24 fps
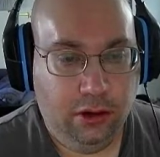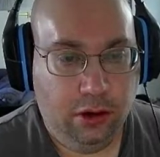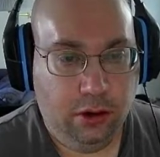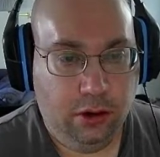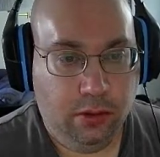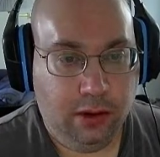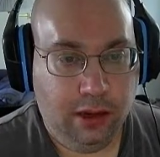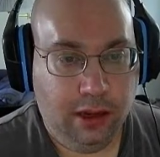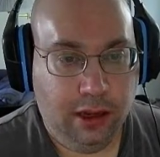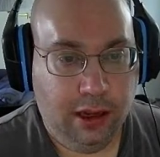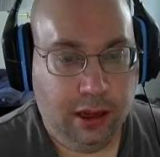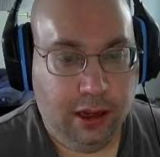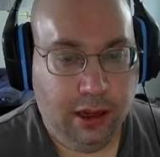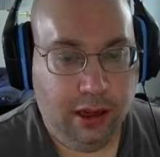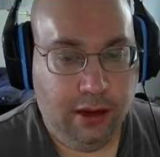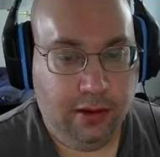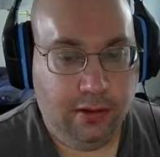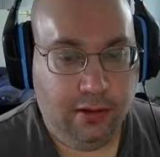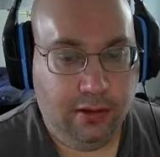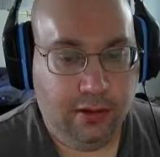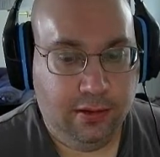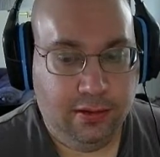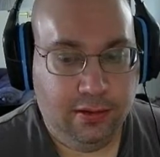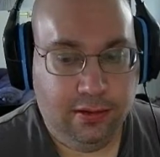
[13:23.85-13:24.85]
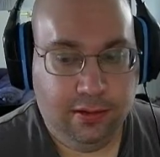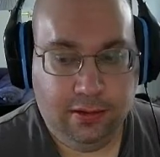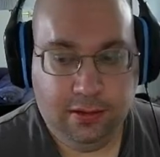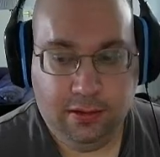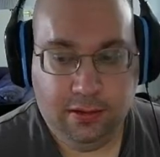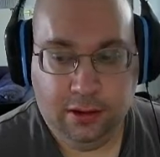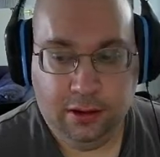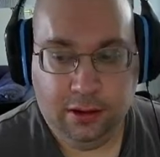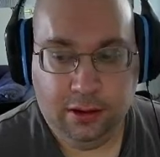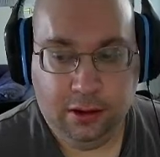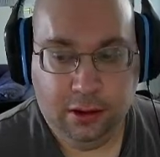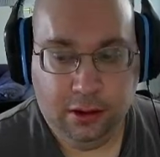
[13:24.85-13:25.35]
Okay, it's,
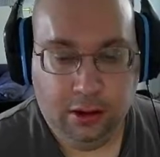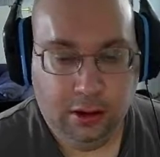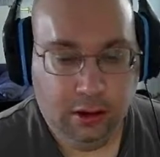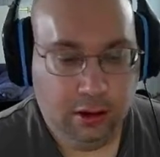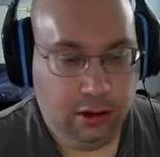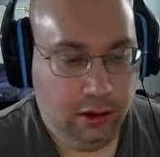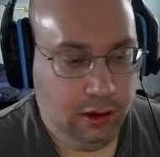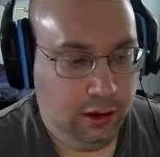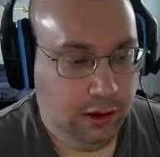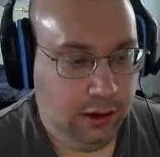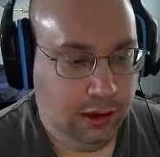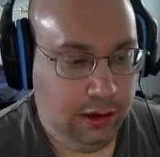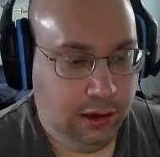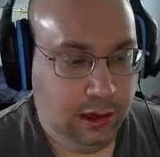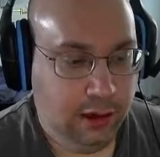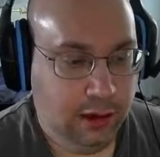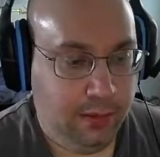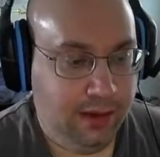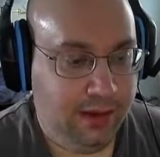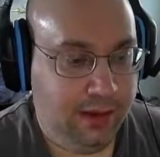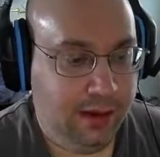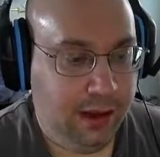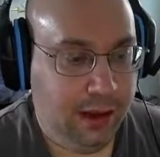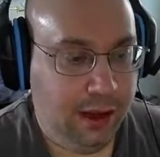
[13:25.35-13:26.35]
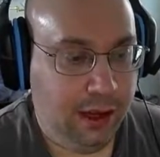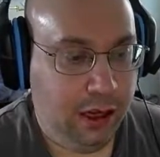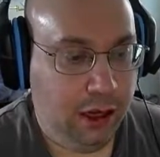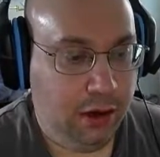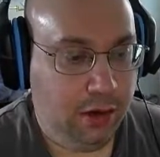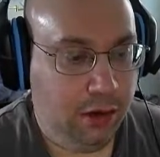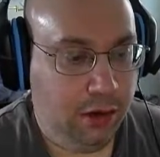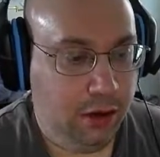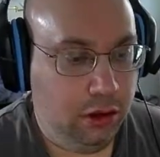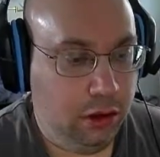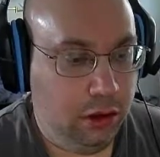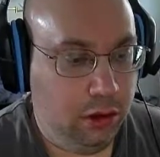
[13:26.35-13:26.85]
can we take out a
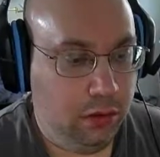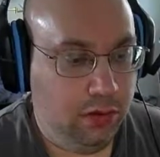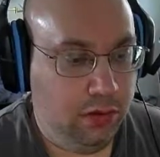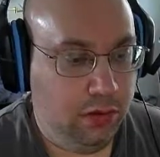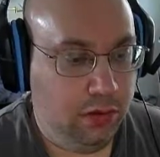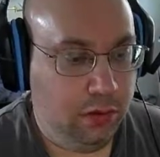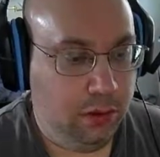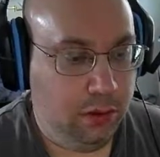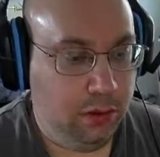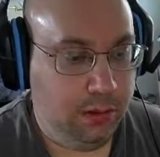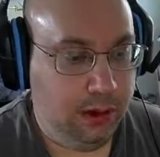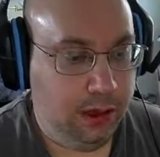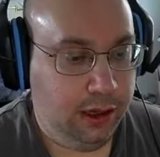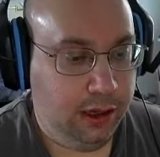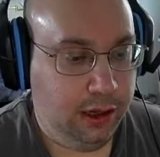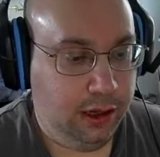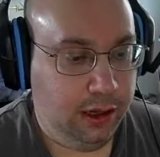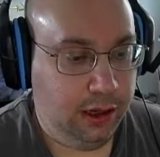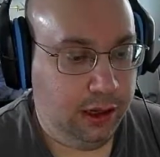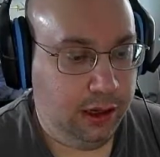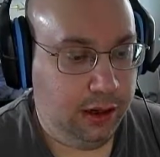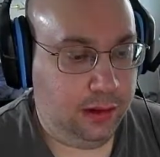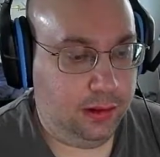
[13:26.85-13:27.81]
loan from the beginning?